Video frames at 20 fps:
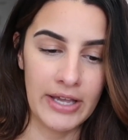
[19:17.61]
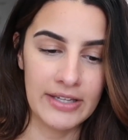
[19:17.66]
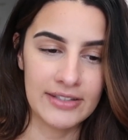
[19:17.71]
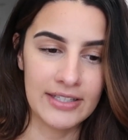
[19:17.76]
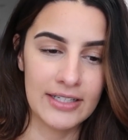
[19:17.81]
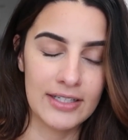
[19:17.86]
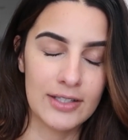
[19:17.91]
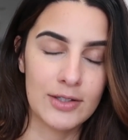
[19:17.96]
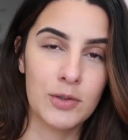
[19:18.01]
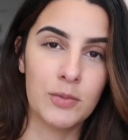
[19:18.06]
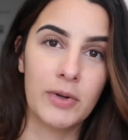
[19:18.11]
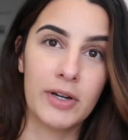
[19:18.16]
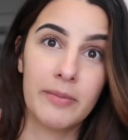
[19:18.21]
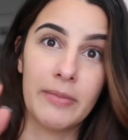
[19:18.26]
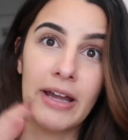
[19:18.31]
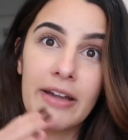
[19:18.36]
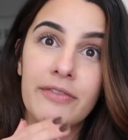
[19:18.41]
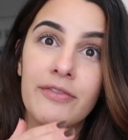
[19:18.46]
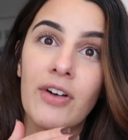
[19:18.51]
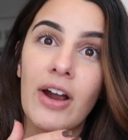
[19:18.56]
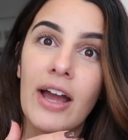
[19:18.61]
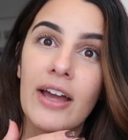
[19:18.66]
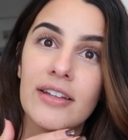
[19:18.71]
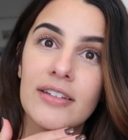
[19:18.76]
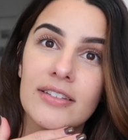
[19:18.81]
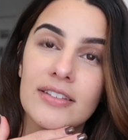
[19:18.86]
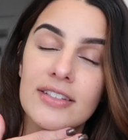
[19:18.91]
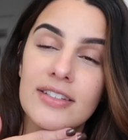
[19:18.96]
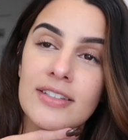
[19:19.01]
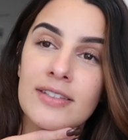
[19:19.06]
sent it to one of my
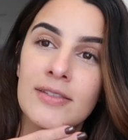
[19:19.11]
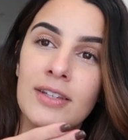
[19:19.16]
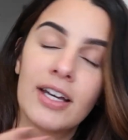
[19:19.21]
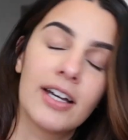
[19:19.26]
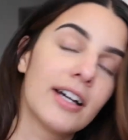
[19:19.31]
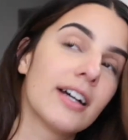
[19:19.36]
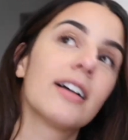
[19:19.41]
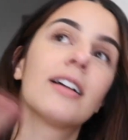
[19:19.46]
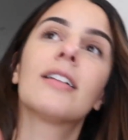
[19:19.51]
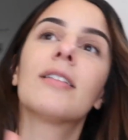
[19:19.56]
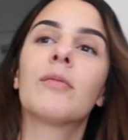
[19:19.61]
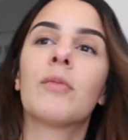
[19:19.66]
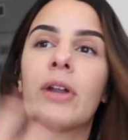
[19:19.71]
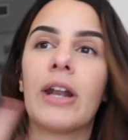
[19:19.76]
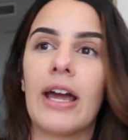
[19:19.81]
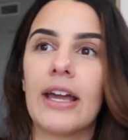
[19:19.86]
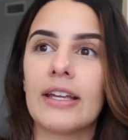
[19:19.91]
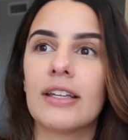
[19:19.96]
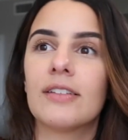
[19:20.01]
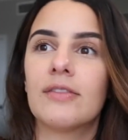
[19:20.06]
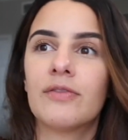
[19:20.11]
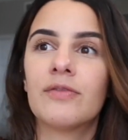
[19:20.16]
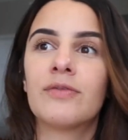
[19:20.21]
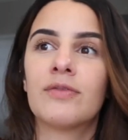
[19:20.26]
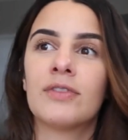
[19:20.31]
friends when I,